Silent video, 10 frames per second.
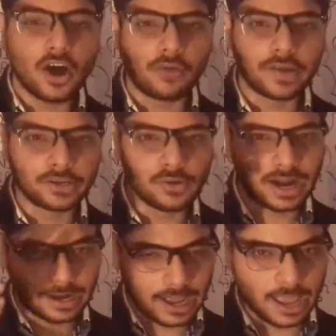Often
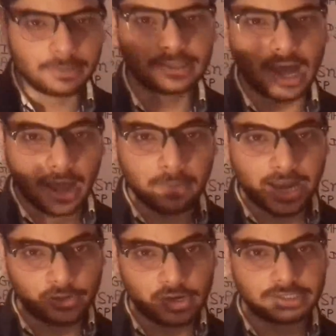you are having the
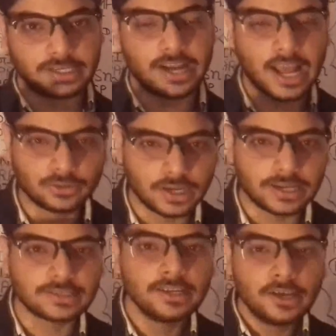amino acid as
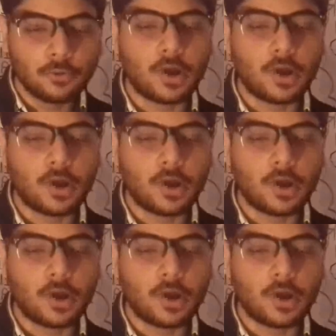well as